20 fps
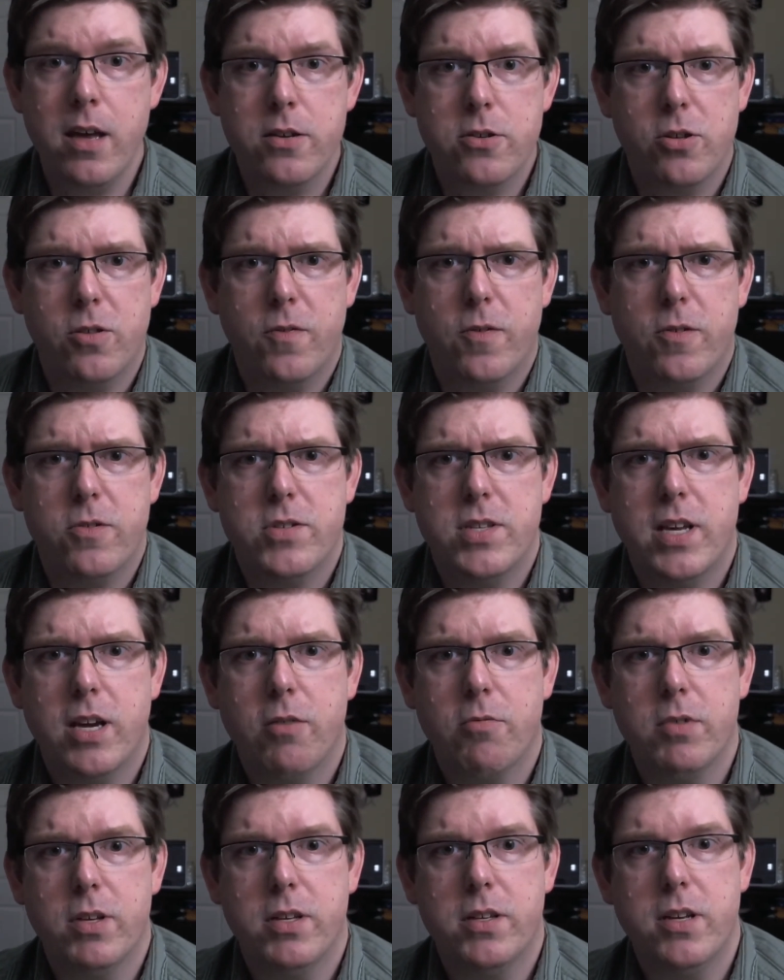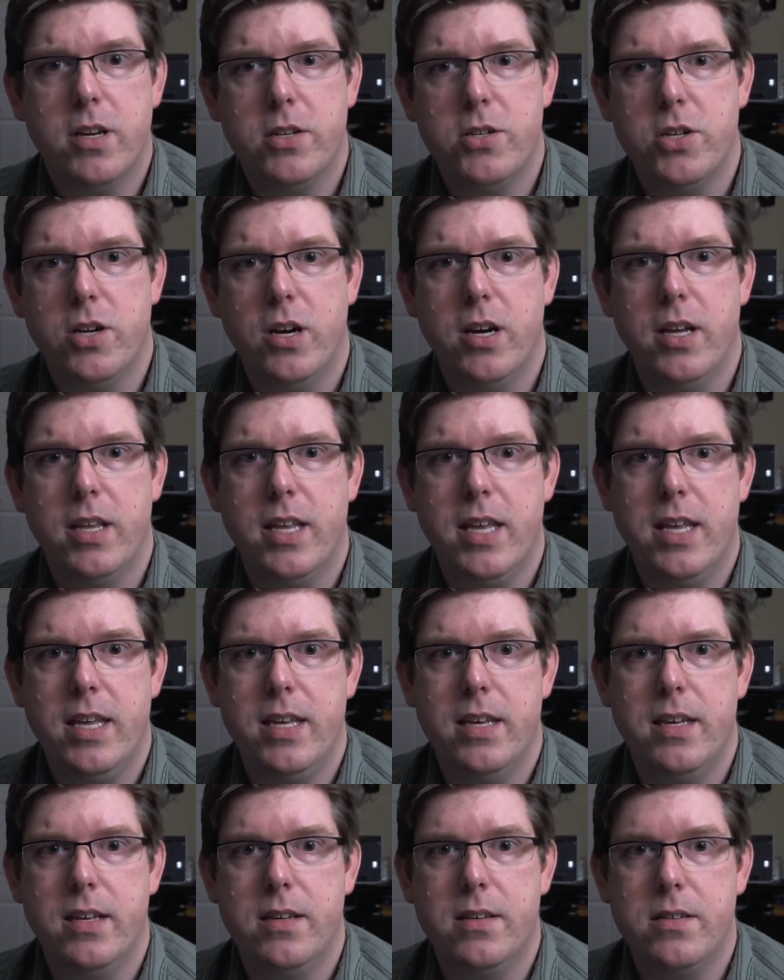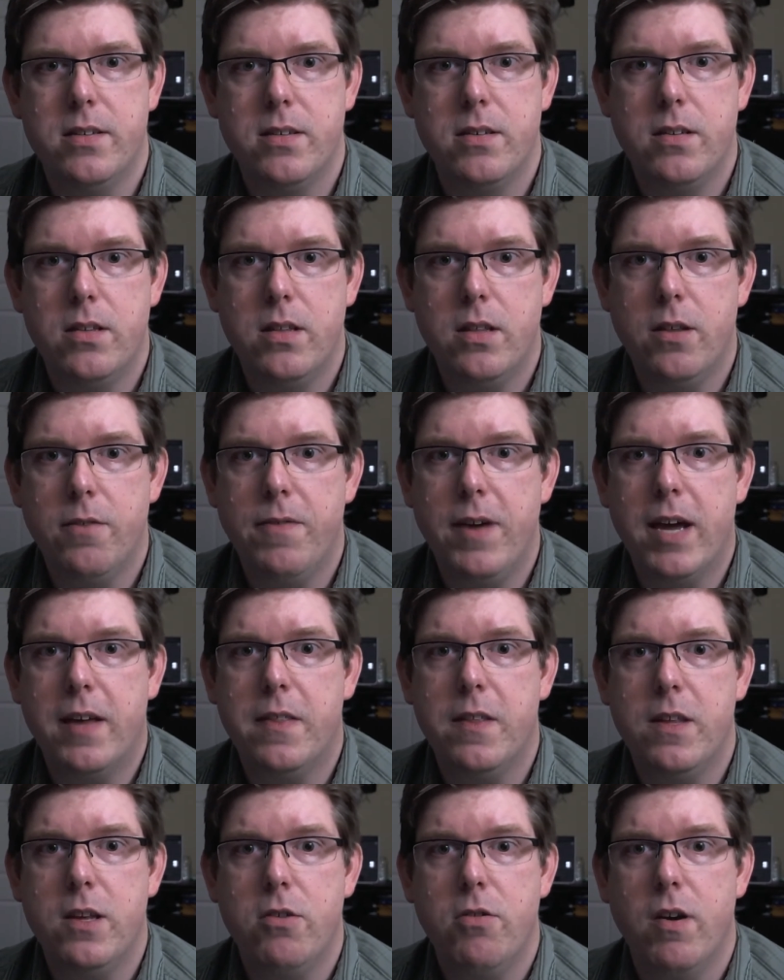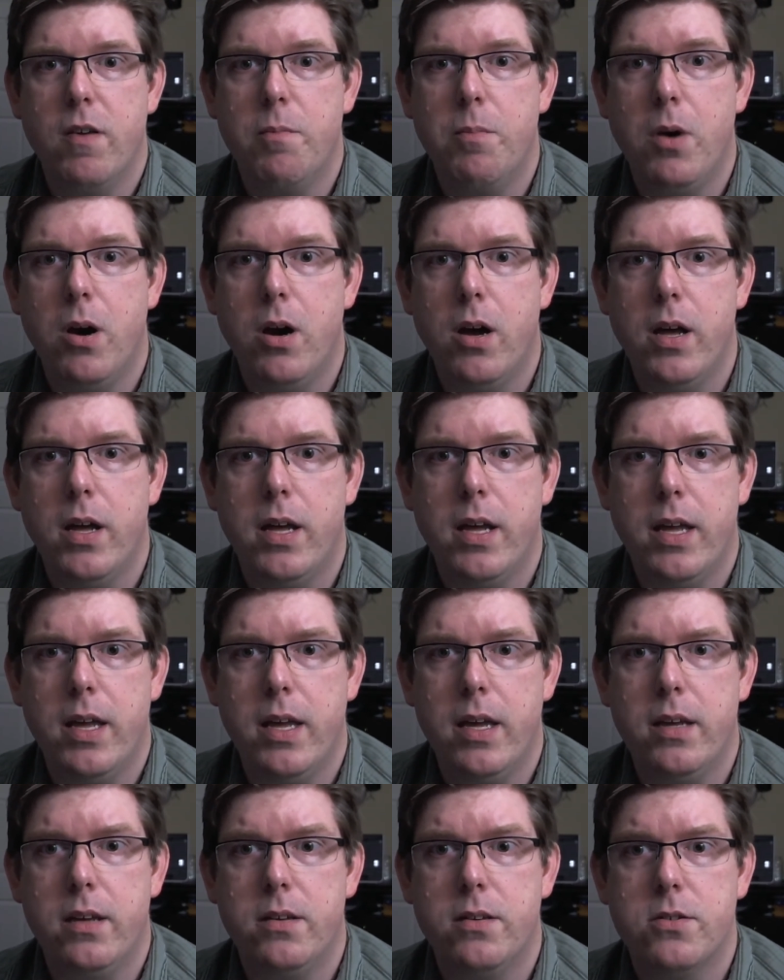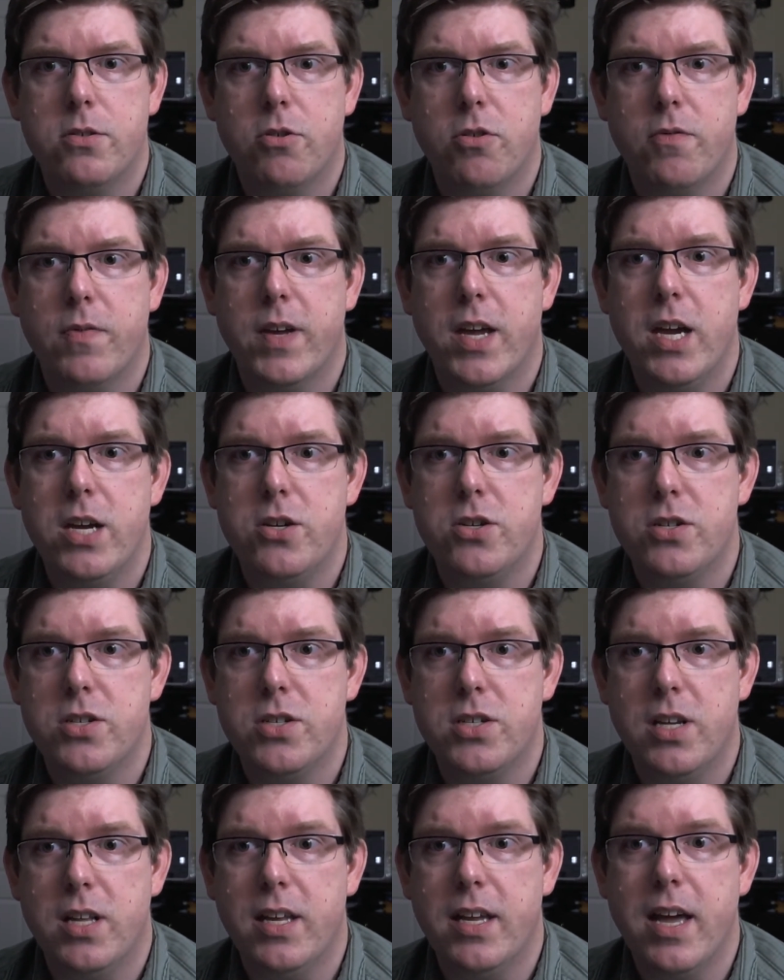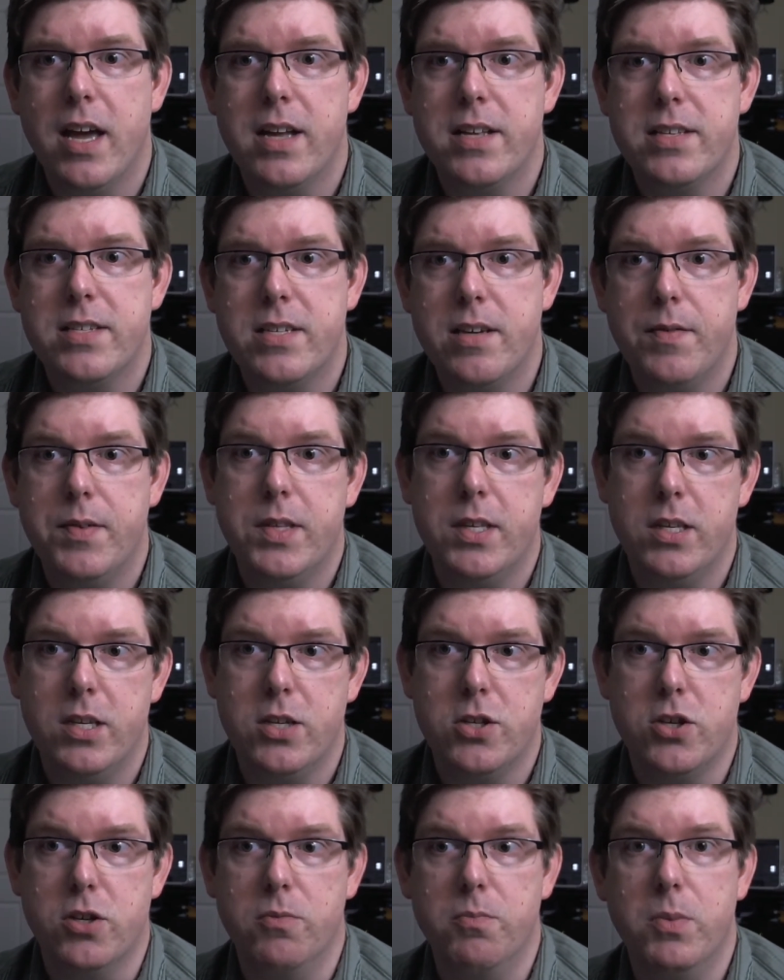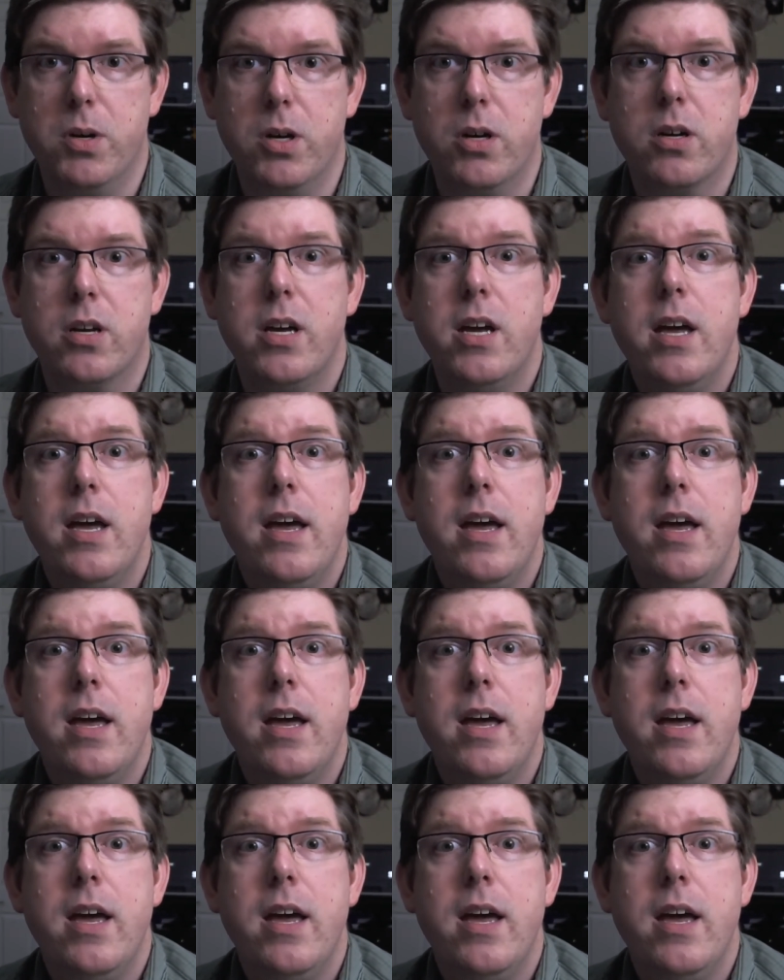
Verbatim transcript: So the first thing I want to touch on is the fact that you have bought a Certification Study Guide 7th edition book.